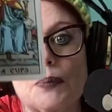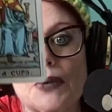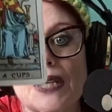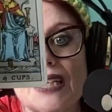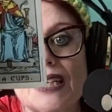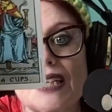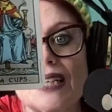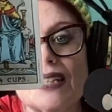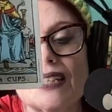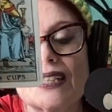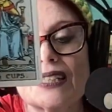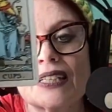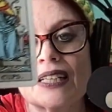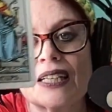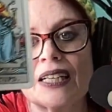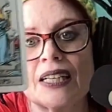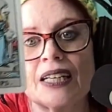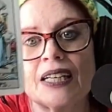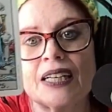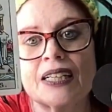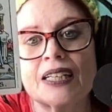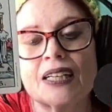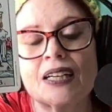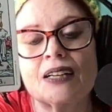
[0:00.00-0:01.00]
Be the
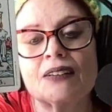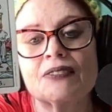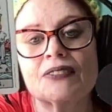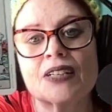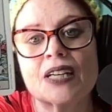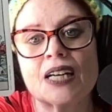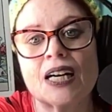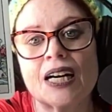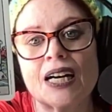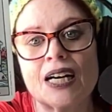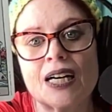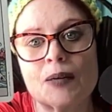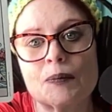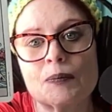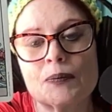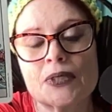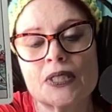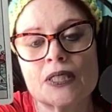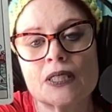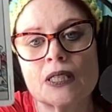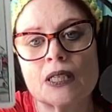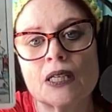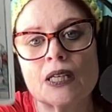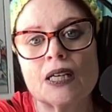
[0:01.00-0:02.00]
king of
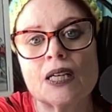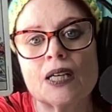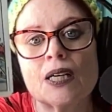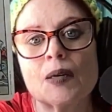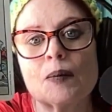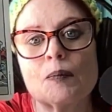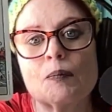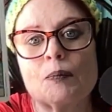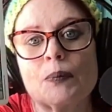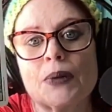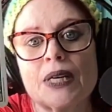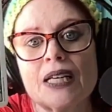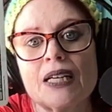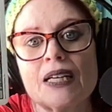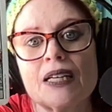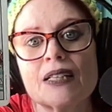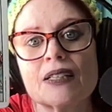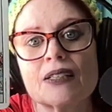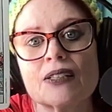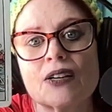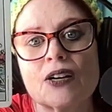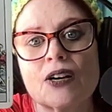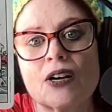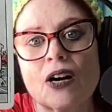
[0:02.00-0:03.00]
cups. Be
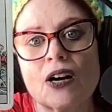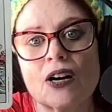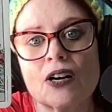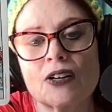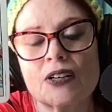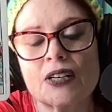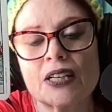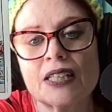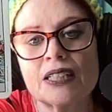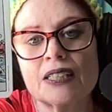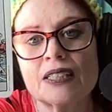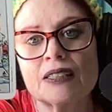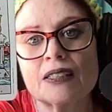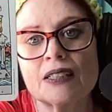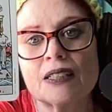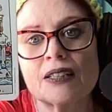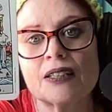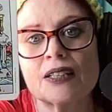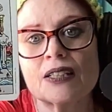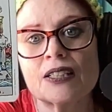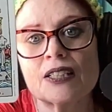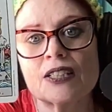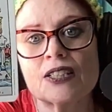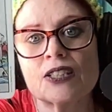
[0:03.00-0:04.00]
the guardian,
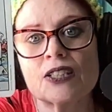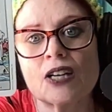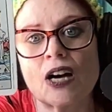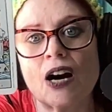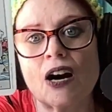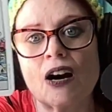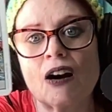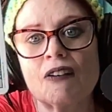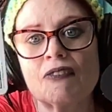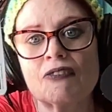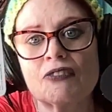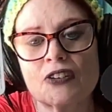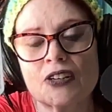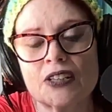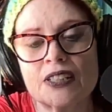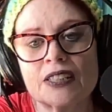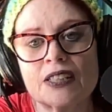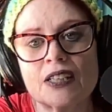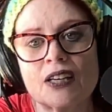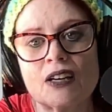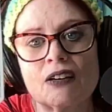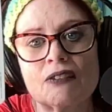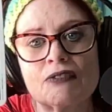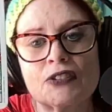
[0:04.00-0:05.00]
the
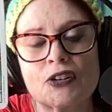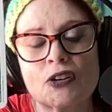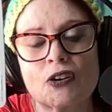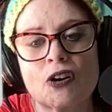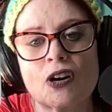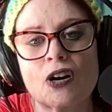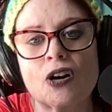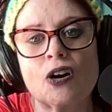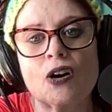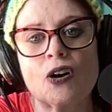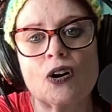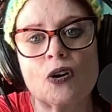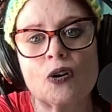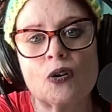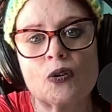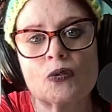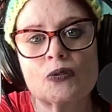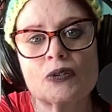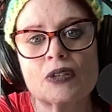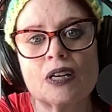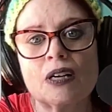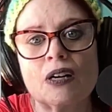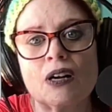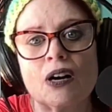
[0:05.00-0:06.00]
sovereign of your
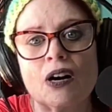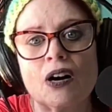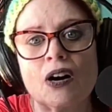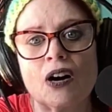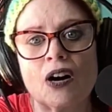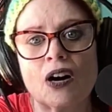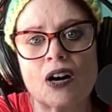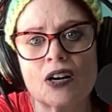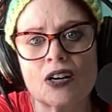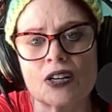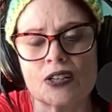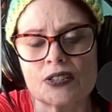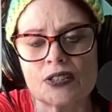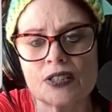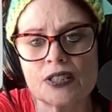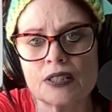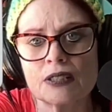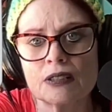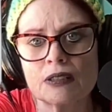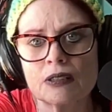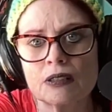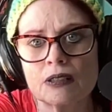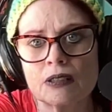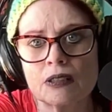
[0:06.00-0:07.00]
own
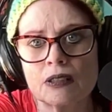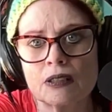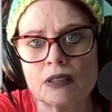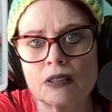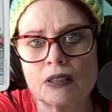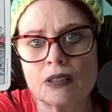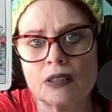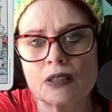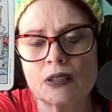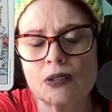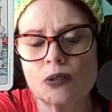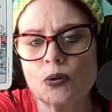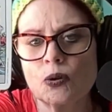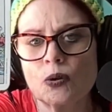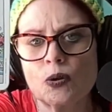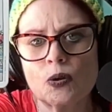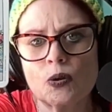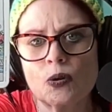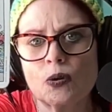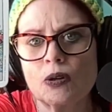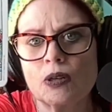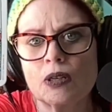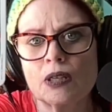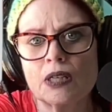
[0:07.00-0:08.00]
heart.
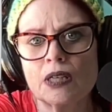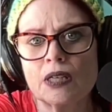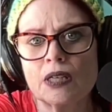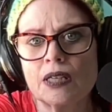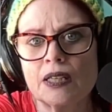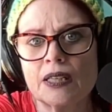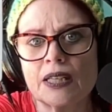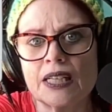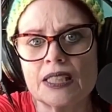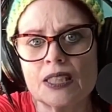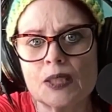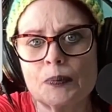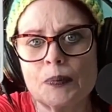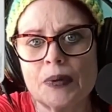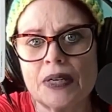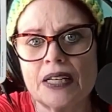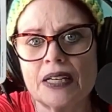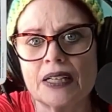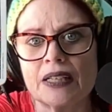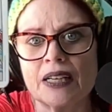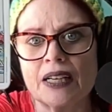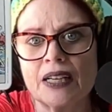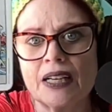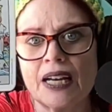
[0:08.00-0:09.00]
Whew, that's
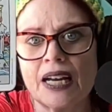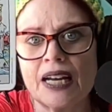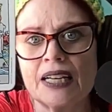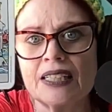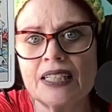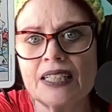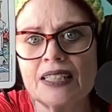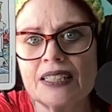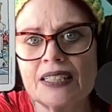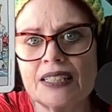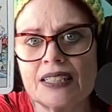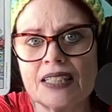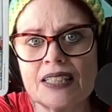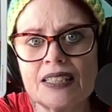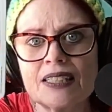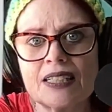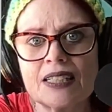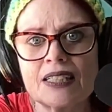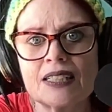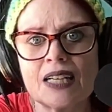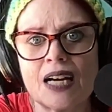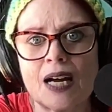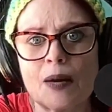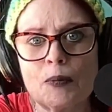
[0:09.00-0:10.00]
big. And he sits
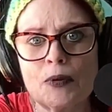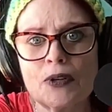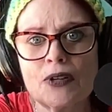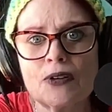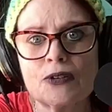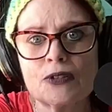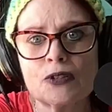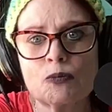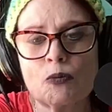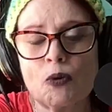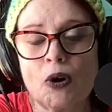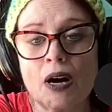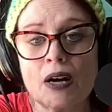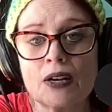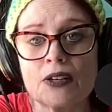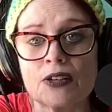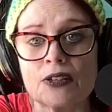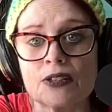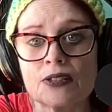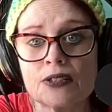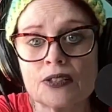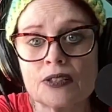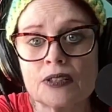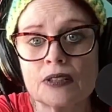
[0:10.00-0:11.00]
atop of those
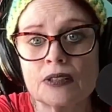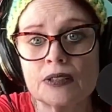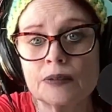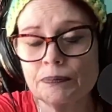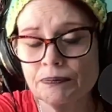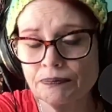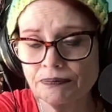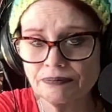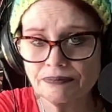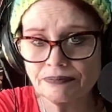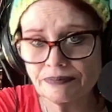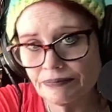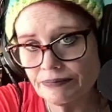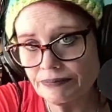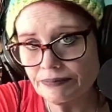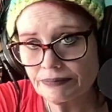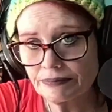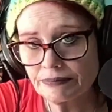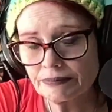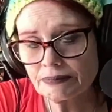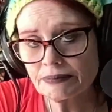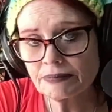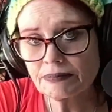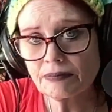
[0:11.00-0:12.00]
waters
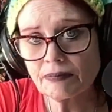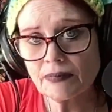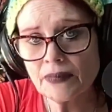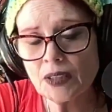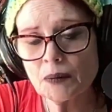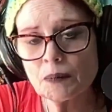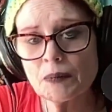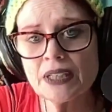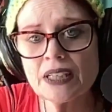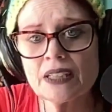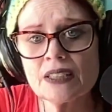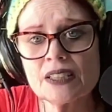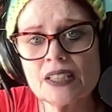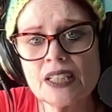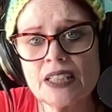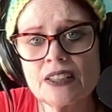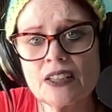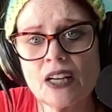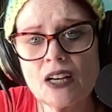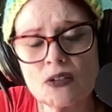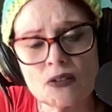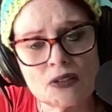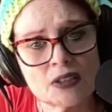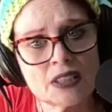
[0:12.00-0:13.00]
because he
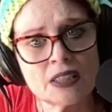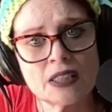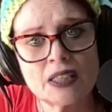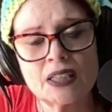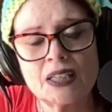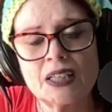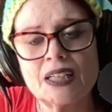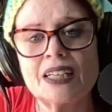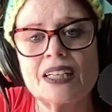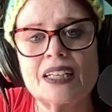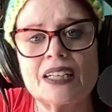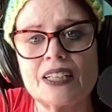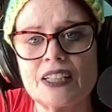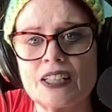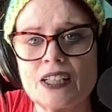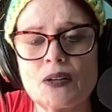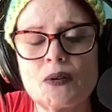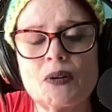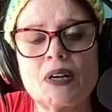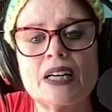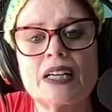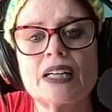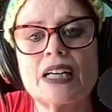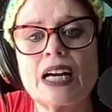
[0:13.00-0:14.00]
knows, you
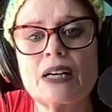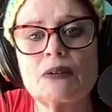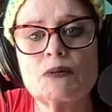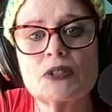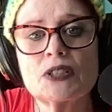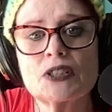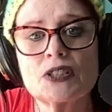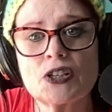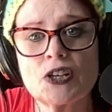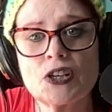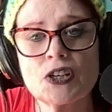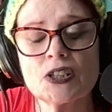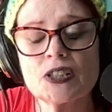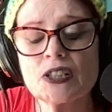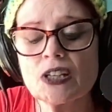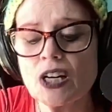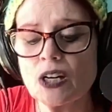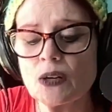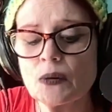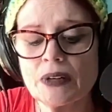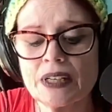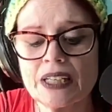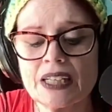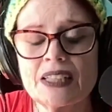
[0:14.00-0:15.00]
know what? I was good
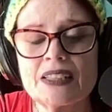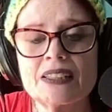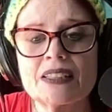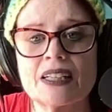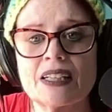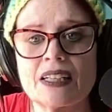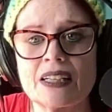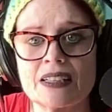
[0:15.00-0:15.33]
going into